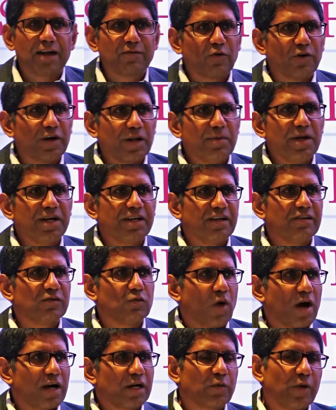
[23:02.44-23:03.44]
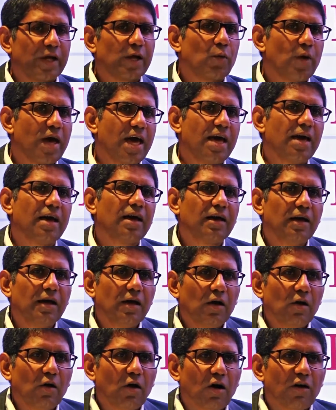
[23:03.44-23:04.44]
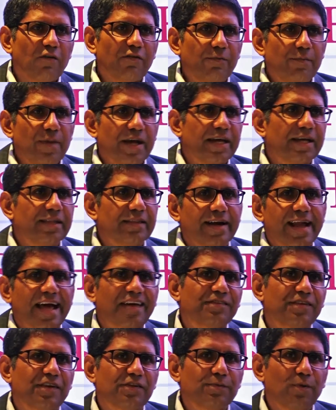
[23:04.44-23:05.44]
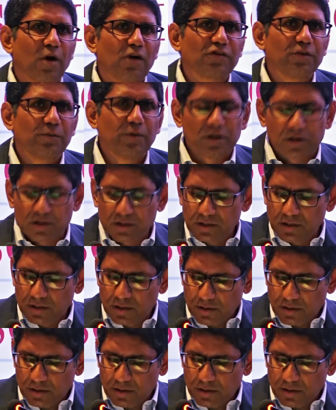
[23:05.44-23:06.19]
therefore, DBT is one quick way of making that access possible